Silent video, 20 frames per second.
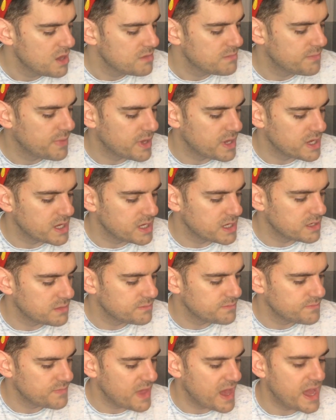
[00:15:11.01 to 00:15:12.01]
But
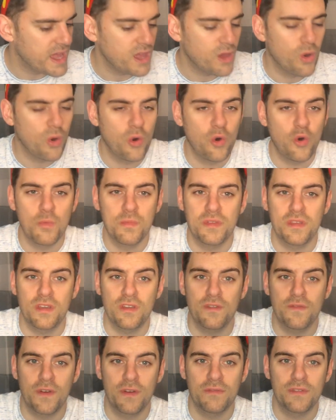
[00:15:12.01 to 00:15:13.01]
I hope that you
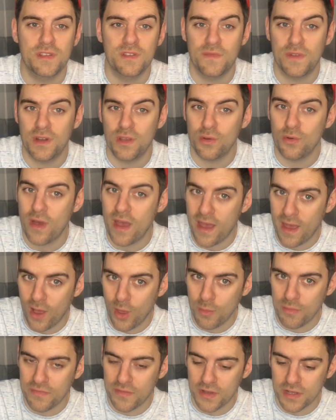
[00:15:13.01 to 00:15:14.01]
found this video
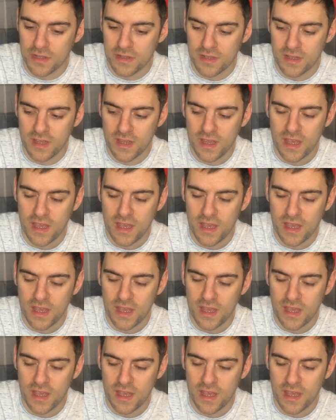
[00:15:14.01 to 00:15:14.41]
helpful.